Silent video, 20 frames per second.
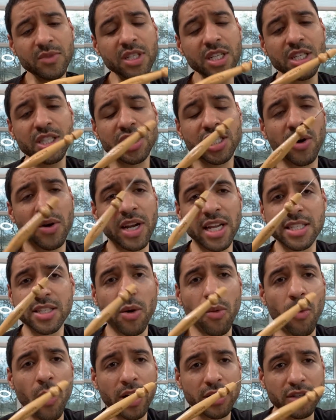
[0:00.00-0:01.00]
So it is a
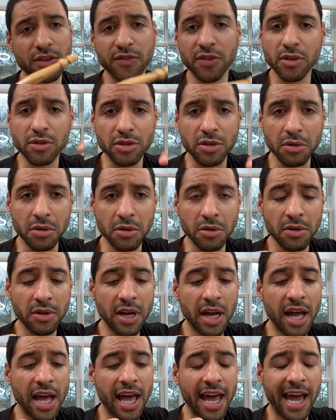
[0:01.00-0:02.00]
wonderful tool.
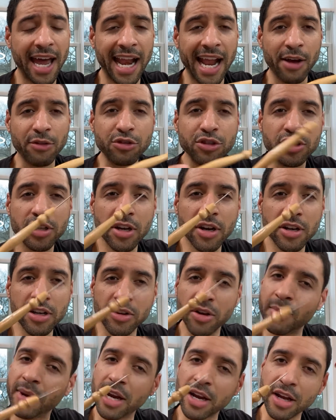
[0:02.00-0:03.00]
And I'll show you
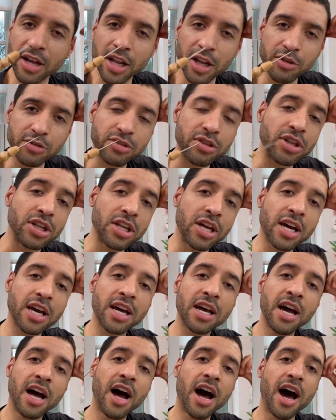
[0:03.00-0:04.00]
a better closer look
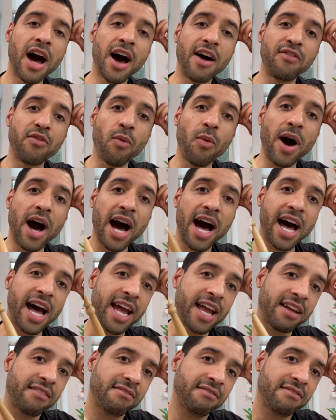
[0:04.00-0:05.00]
of
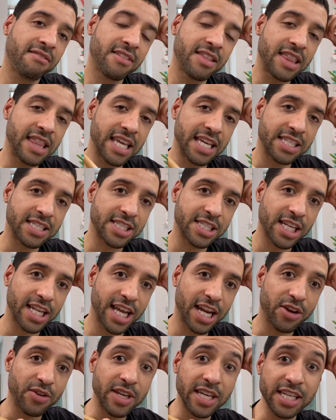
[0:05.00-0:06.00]
why this
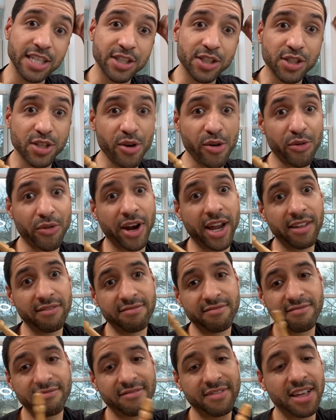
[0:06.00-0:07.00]
stiletto is so great.
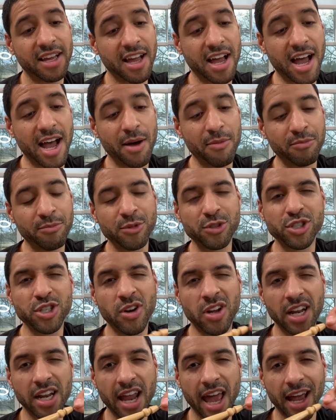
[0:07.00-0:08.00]
We'll show
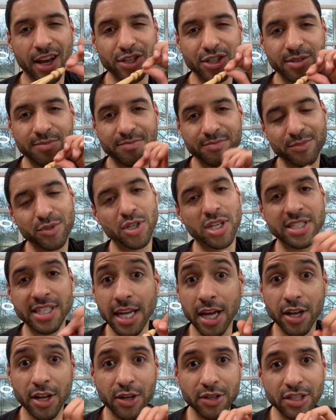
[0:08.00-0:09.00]
it in action. So let's take
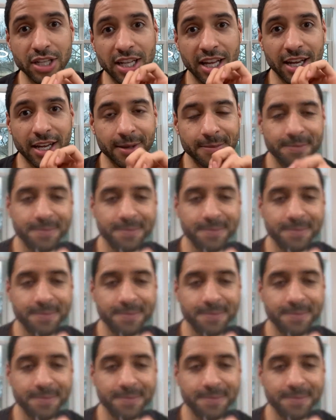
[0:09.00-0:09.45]
a closer look.